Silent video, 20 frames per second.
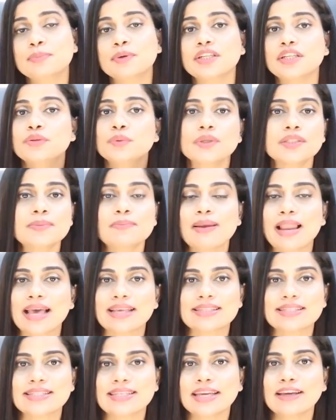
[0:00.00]
but it was
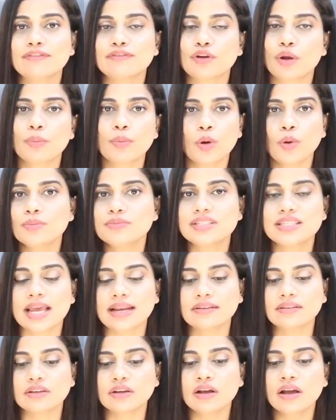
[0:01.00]
plastic from Home
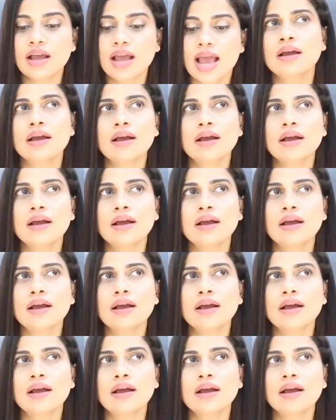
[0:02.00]
Center.